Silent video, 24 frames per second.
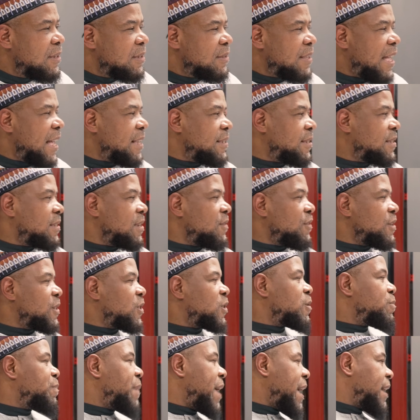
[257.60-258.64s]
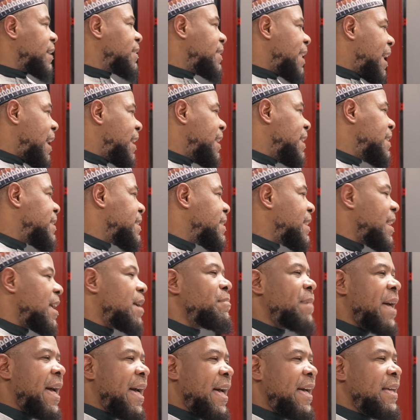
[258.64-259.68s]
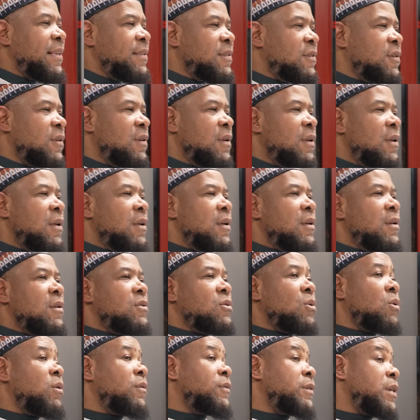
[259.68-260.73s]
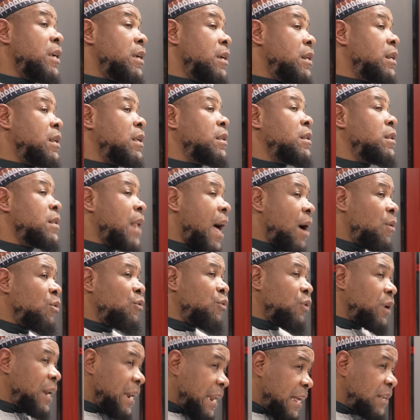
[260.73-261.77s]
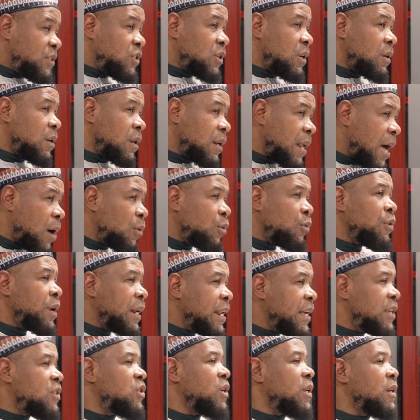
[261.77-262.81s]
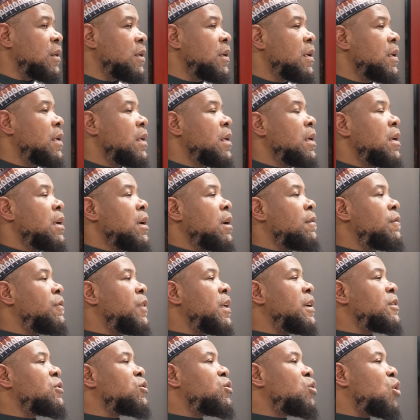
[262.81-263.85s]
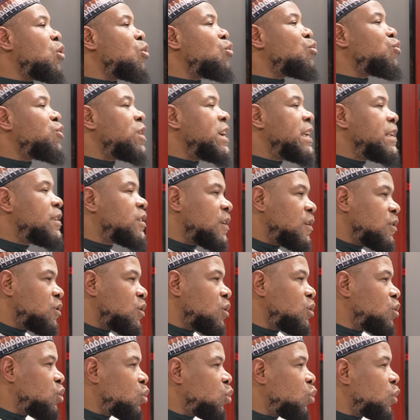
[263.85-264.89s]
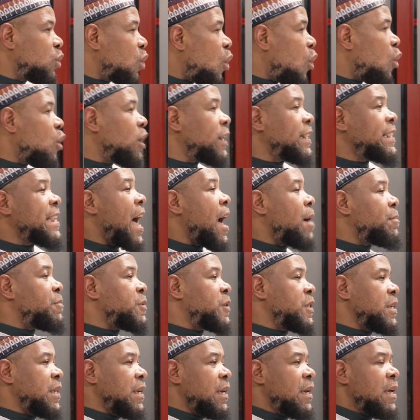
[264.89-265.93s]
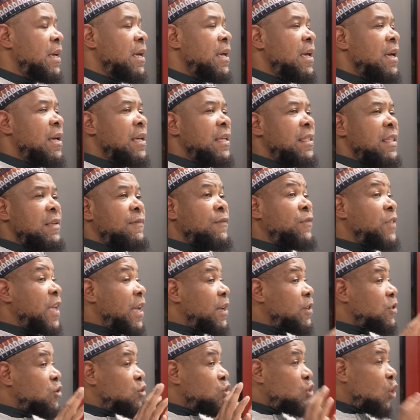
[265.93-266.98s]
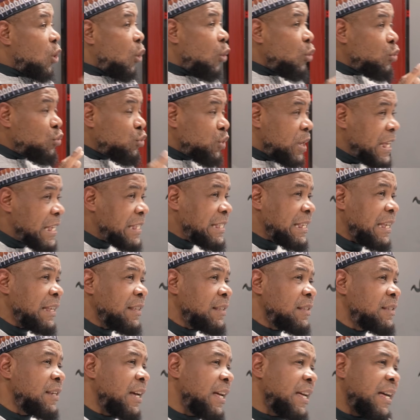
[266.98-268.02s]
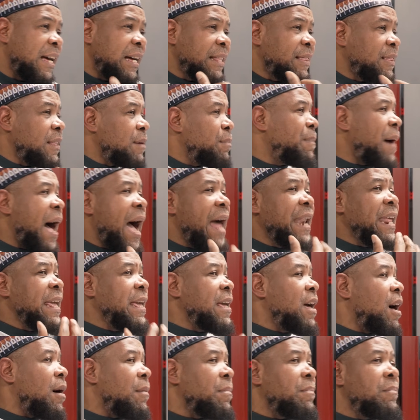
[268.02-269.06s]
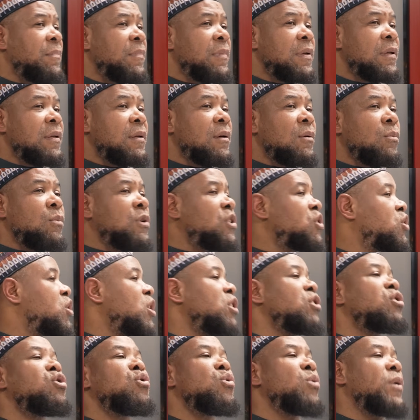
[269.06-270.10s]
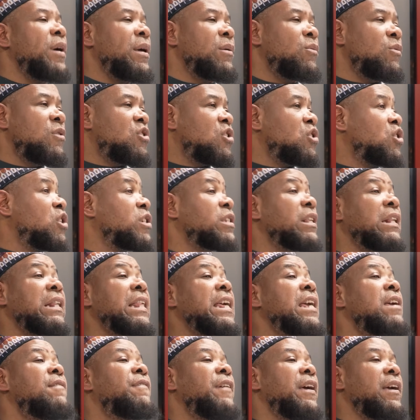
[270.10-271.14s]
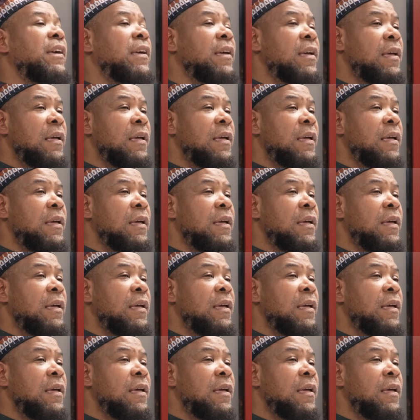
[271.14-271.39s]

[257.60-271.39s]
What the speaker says: That's the respect that Islam has. So if in our religion, if there's no reason to do an autopsy, if there's no reason to cut the body up, we shouldn't do it. We should just leave it